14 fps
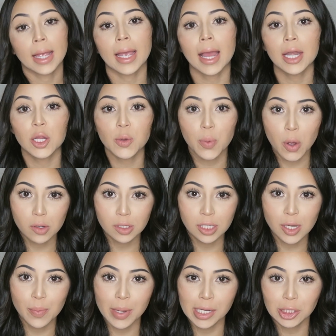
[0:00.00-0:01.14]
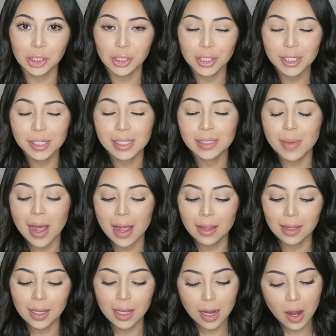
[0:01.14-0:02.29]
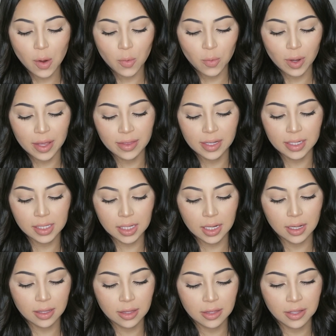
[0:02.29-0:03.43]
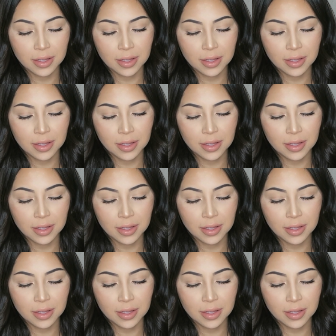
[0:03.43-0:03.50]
Can you post a picture smiling with teeth?